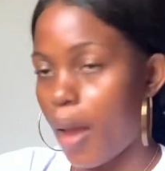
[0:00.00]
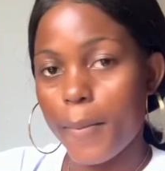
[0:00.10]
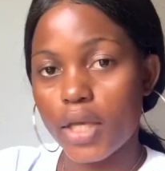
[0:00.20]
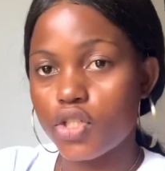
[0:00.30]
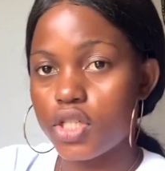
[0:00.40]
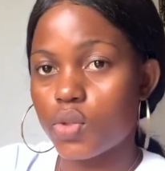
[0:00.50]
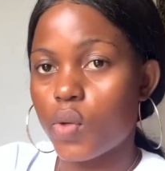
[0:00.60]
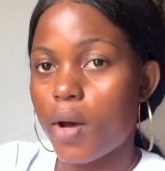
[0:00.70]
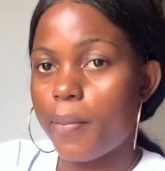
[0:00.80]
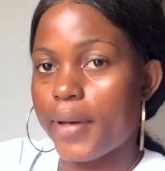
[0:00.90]
make sure it's
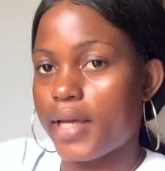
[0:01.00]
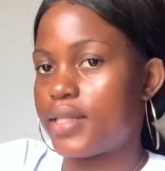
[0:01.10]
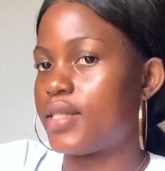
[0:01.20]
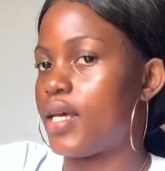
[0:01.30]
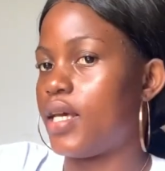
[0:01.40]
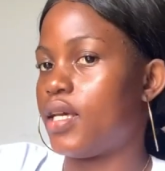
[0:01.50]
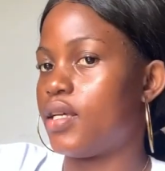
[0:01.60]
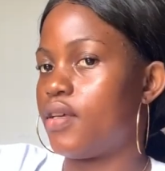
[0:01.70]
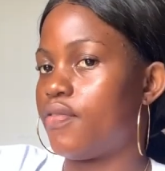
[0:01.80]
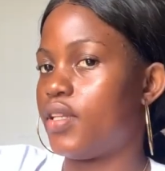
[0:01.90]
well bent and
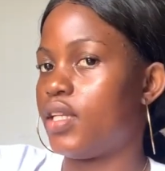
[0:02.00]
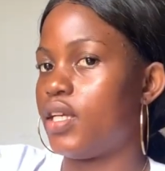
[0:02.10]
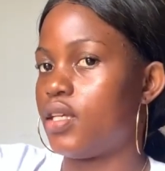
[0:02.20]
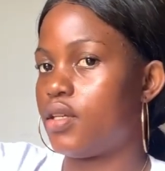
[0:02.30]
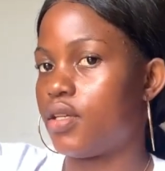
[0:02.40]
uh, evenly